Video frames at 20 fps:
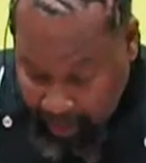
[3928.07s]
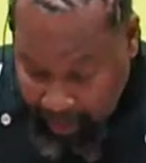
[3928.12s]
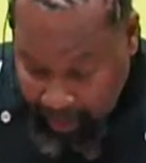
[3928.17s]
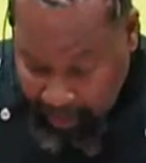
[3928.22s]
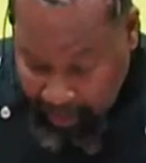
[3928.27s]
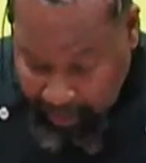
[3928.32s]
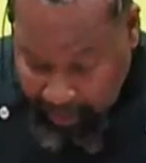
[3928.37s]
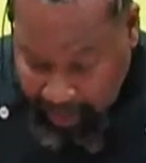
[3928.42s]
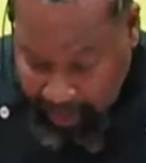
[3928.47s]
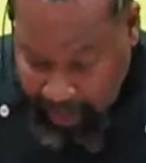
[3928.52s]

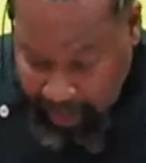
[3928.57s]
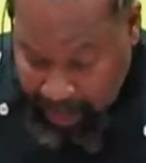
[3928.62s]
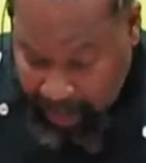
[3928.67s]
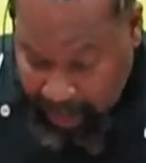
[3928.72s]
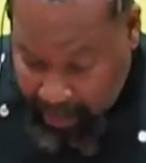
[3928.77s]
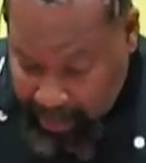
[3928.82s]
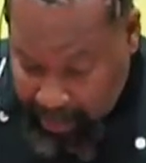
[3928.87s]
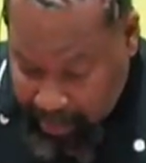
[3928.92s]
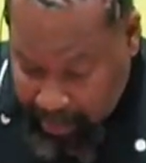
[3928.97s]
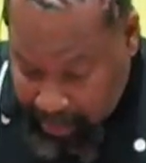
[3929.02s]
Okay,
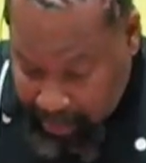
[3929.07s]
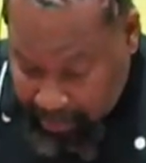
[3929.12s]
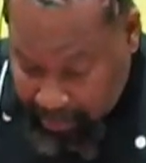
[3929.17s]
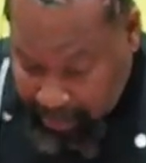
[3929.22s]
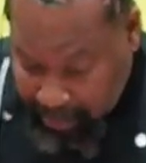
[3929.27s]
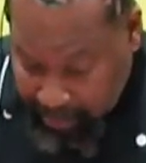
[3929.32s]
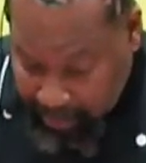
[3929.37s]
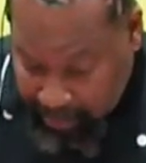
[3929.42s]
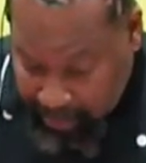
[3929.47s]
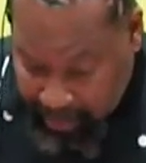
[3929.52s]
next, I'm
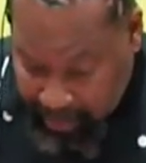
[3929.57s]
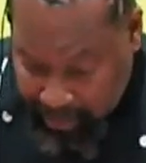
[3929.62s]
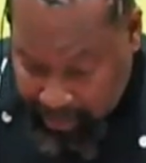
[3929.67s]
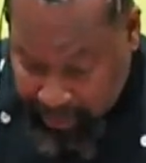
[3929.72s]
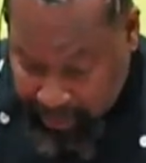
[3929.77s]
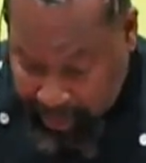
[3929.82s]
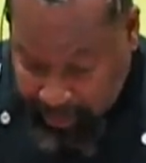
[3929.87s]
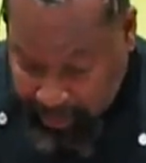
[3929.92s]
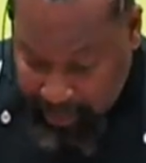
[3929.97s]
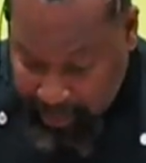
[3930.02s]
going to um,
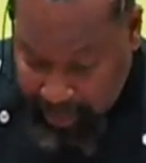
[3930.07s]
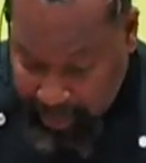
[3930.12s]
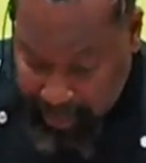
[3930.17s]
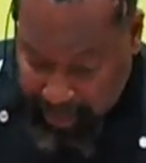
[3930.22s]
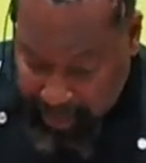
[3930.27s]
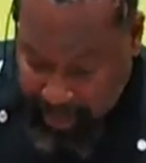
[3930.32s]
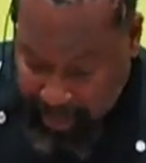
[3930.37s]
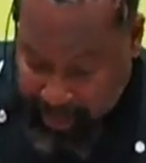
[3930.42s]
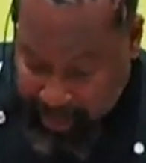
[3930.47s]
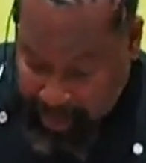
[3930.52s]
correct the
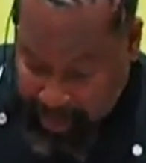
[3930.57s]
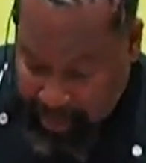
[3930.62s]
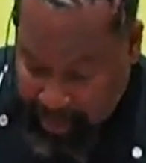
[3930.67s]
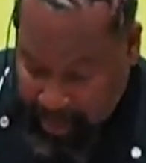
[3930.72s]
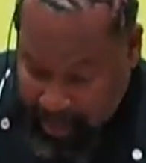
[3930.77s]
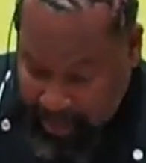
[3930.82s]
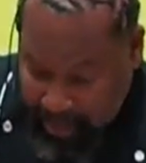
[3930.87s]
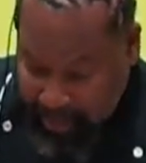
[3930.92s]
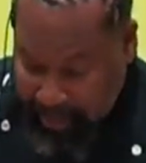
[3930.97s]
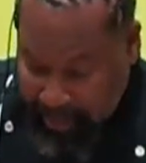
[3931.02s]

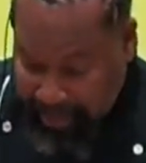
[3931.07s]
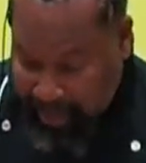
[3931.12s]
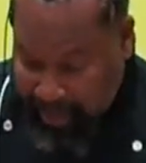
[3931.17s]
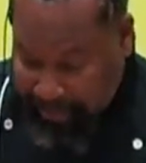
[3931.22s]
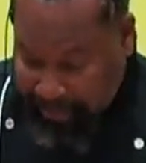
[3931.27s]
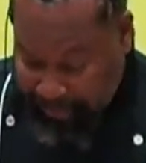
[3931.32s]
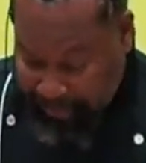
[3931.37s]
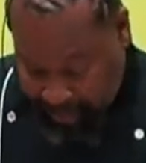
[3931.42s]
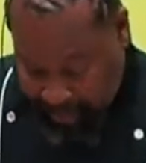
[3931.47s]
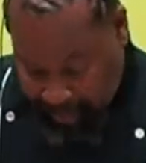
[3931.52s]
consistency with a bit
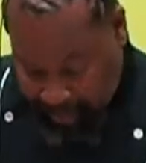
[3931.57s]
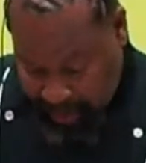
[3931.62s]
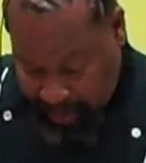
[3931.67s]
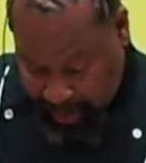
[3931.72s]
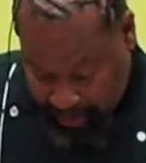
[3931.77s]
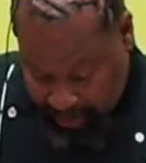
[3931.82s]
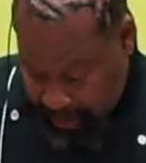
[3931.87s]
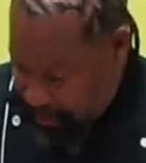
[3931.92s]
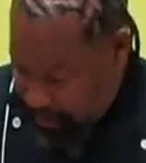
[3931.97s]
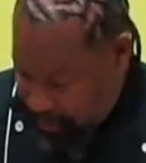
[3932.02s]
of,
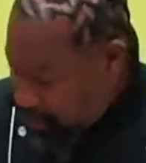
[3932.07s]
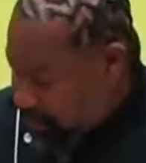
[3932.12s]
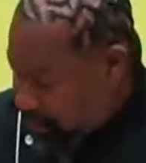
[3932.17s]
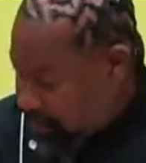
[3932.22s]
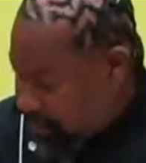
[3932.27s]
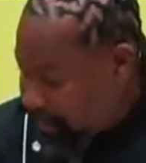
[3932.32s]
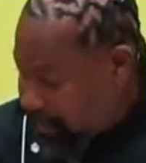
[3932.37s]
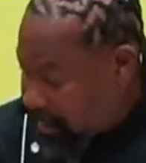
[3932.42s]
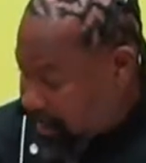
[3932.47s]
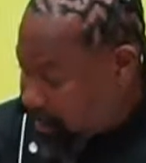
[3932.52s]
actually, no,
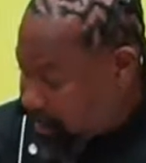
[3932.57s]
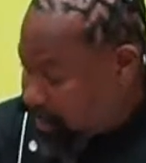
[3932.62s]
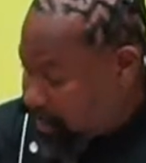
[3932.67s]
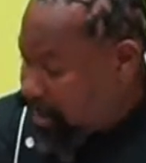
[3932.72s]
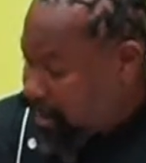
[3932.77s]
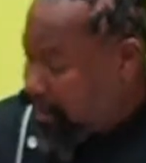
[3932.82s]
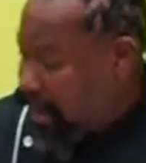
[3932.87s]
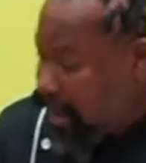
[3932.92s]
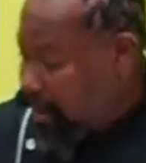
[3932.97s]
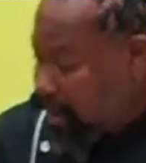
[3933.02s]
mussels
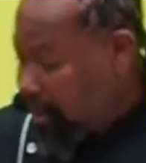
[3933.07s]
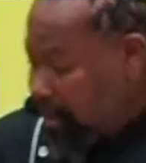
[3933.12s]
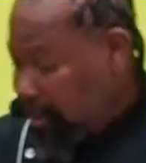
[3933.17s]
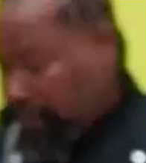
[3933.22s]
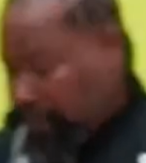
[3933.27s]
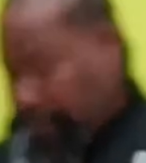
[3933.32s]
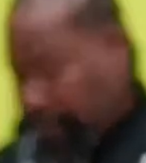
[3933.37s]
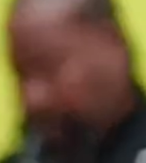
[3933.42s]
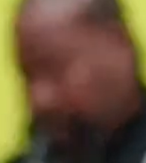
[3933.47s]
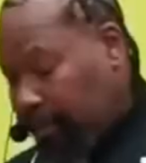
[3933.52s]
come next.
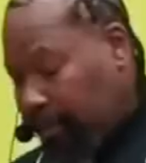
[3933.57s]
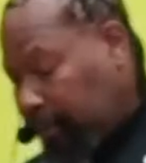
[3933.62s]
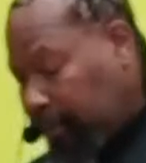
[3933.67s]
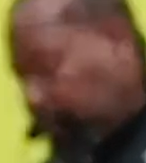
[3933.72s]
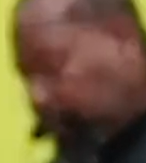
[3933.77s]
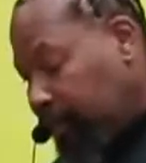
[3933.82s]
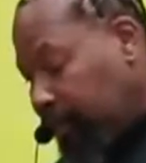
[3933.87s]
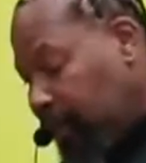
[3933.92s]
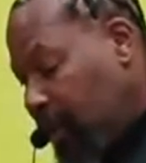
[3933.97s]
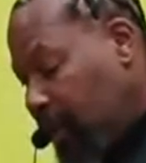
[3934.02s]

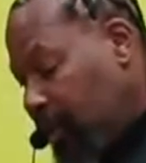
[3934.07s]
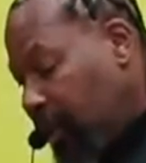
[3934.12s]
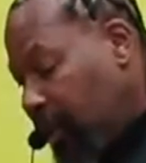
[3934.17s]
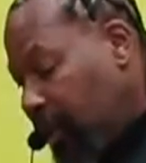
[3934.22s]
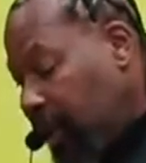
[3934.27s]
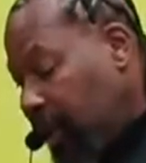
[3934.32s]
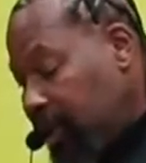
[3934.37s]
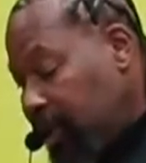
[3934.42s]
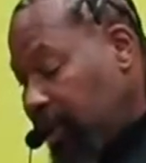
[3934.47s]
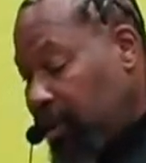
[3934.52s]
So
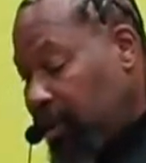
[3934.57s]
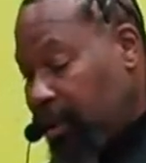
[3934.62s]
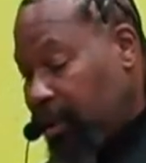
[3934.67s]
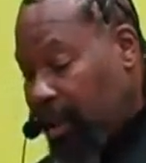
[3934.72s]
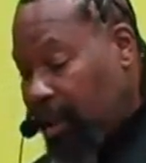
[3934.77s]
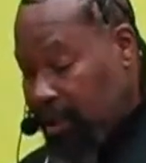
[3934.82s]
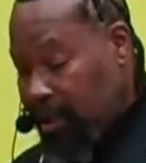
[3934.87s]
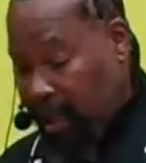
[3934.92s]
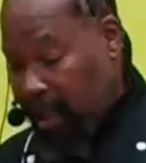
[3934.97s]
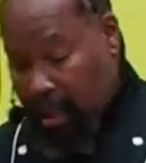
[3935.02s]
like I said, you
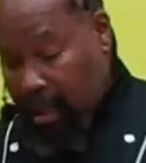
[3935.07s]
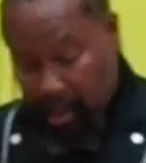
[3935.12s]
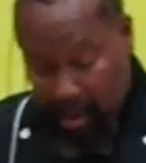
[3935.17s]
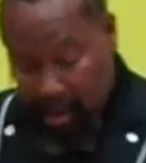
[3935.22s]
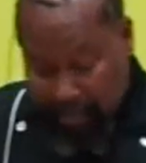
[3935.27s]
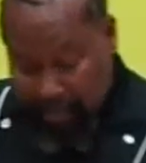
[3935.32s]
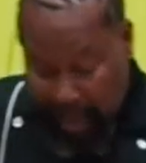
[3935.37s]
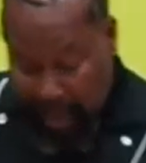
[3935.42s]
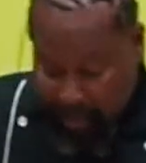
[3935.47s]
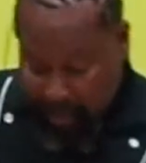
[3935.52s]
guys, adding
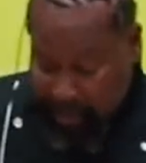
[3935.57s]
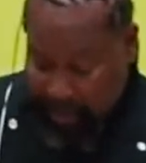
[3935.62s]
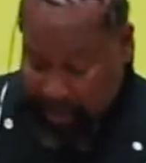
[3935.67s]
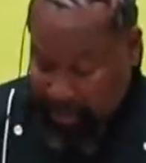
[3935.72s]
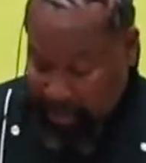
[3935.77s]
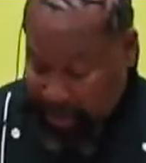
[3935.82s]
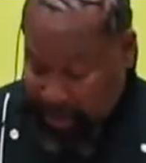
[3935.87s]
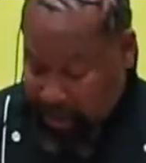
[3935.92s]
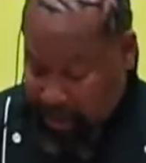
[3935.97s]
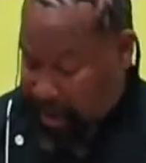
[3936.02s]
these mussels
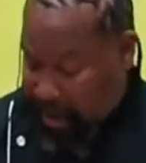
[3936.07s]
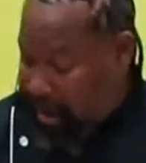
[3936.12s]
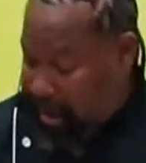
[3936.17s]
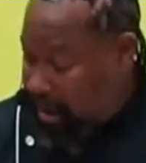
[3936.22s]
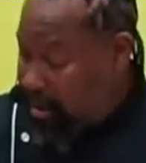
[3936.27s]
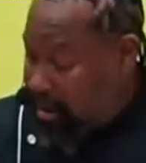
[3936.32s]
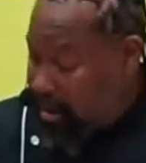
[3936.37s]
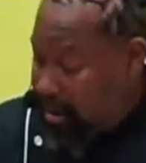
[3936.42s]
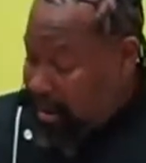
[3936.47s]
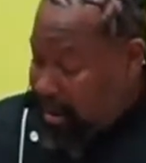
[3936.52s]
towards the
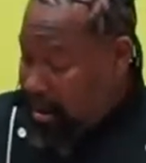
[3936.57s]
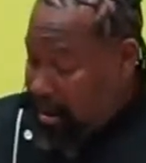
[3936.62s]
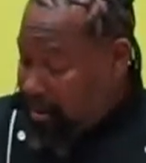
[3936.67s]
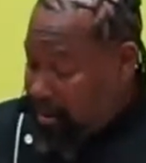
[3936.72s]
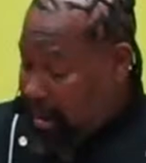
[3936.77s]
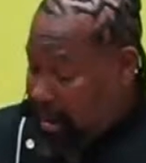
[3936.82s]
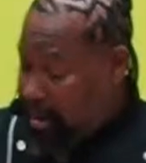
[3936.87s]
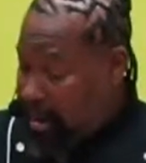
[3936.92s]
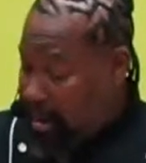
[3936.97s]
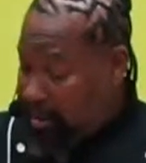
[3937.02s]
end.
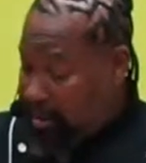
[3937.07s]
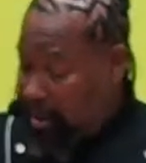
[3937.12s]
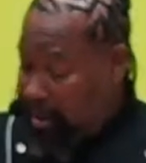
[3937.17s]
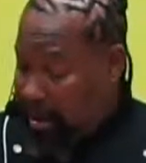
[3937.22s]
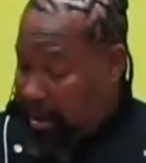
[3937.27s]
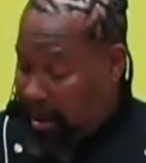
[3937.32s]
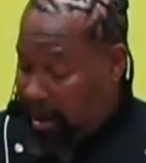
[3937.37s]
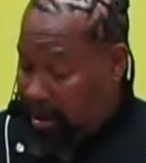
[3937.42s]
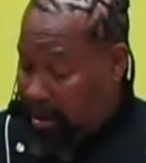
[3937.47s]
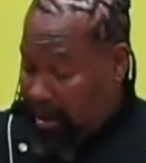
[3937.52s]
Right now, you
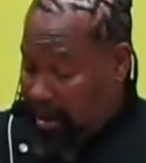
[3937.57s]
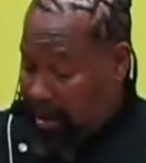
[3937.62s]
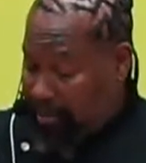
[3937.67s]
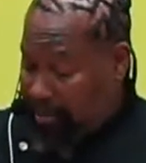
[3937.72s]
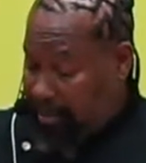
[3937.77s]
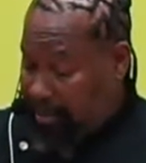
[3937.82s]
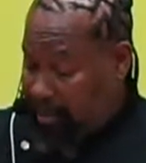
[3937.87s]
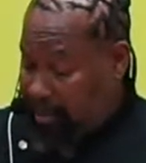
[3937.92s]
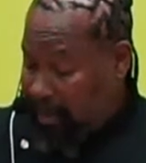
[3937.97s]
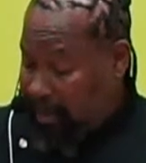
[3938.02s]
guys,
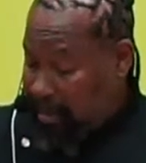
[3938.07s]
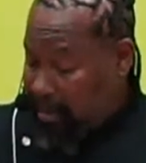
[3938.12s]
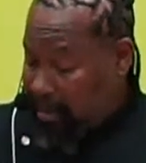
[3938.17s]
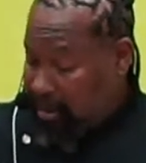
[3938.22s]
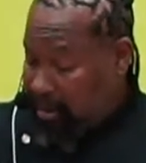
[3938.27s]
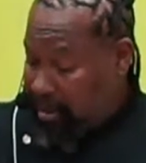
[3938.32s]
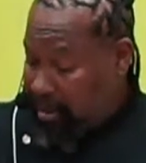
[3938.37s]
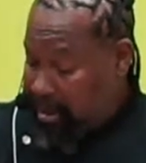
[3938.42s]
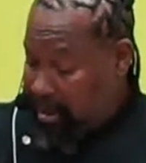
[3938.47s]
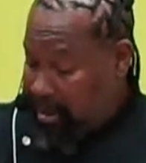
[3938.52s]
um,
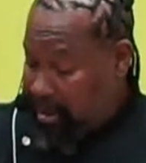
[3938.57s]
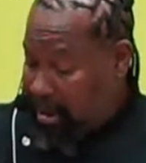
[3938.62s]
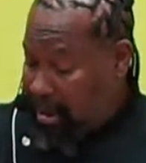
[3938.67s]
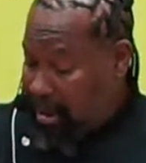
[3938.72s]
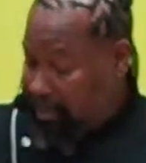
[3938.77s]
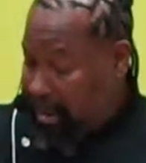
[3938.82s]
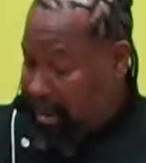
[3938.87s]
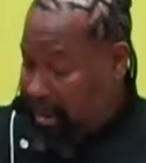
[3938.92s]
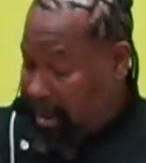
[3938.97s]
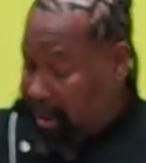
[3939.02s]
it's a
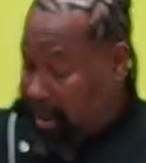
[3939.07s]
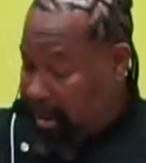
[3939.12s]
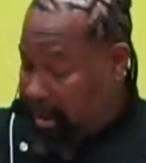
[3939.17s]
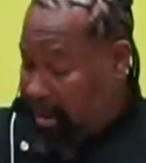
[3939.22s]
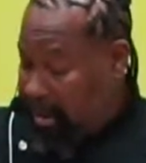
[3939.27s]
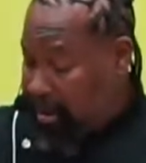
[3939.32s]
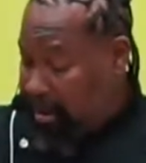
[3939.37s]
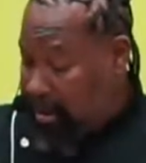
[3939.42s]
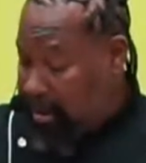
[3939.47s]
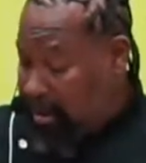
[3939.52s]
shame that
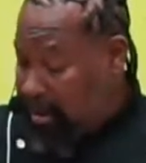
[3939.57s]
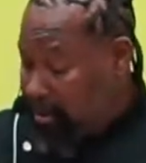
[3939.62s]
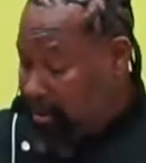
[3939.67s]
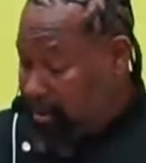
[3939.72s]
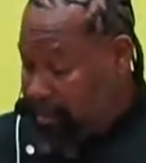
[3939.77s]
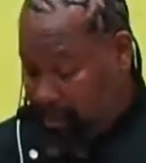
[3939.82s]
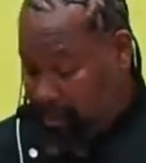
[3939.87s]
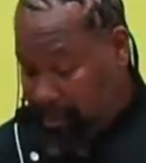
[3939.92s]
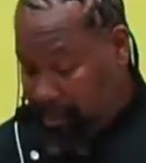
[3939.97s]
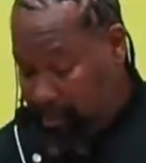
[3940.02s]
I
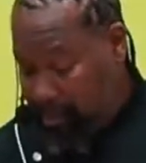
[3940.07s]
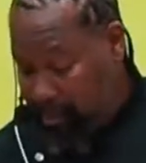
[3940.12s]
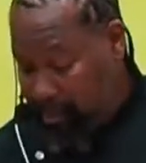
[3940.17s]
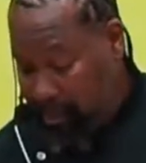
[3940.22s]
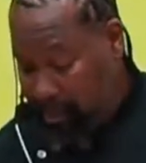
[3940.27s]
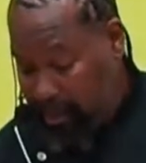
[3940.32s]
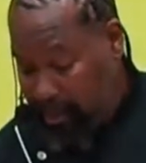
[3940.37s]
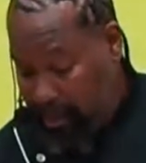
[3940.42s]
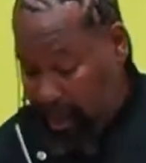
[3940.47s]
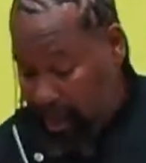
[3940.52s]

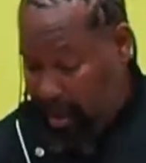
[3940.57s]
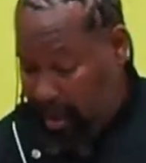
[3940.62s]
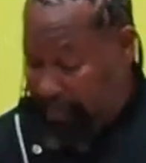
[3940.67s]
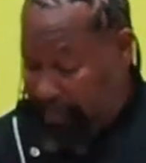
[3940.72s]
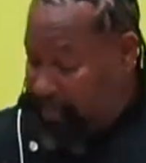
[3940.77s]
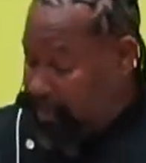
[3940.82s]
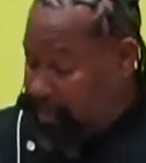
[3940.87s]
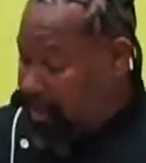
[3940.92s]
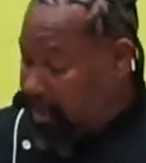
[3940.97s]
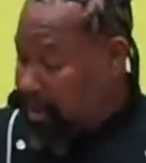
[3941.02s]
can't
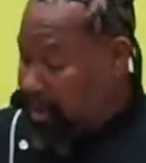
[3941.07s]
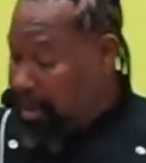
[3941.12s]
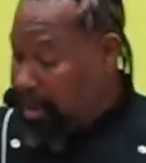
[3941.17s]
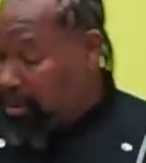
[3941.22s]
put on a nice